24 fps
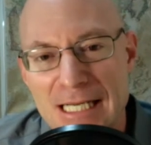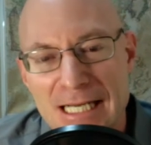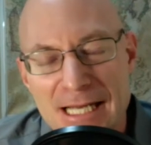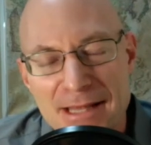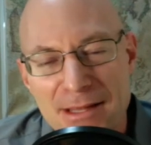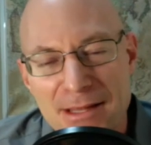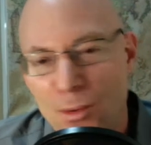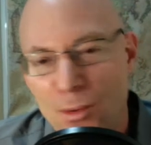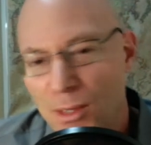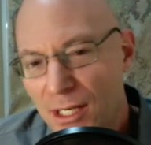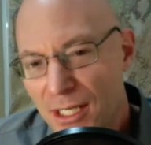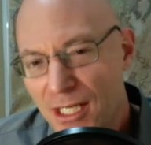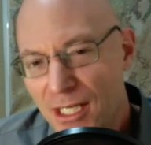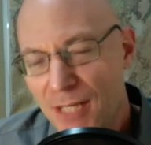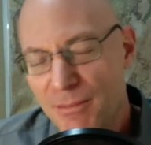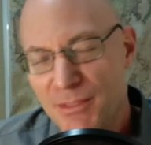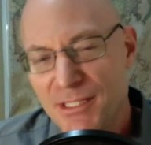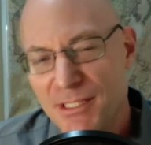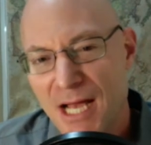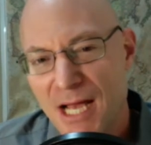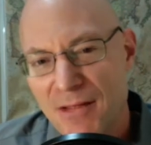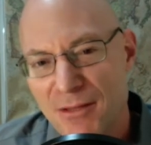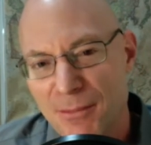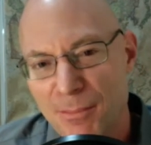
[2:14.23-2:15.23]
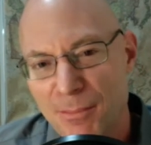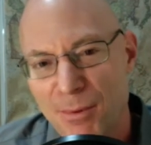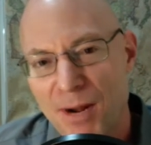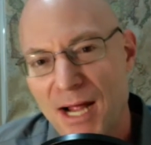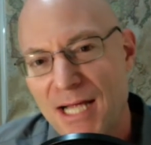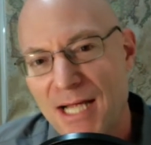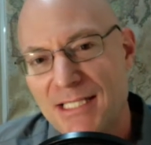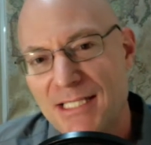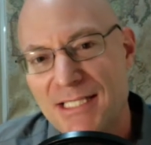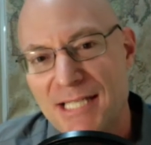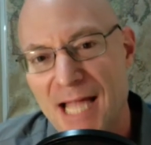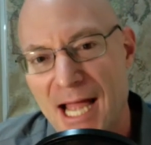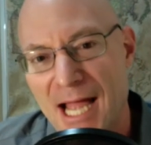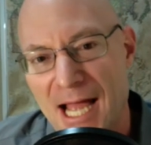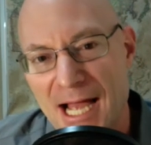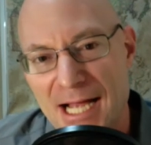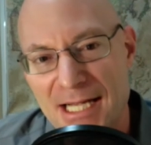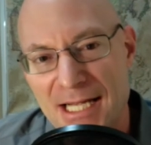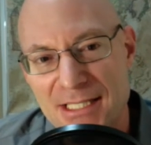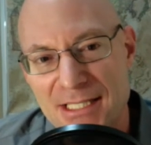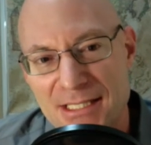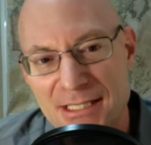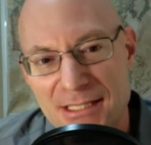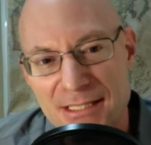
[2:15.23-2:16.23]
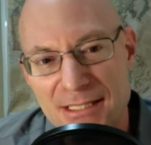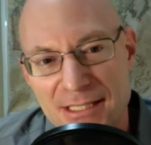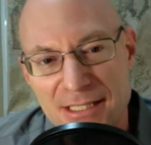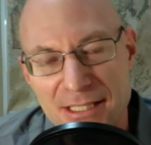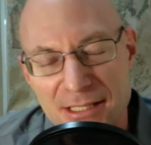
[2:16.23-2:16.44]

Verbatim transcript: that when it comes down to brass tacks,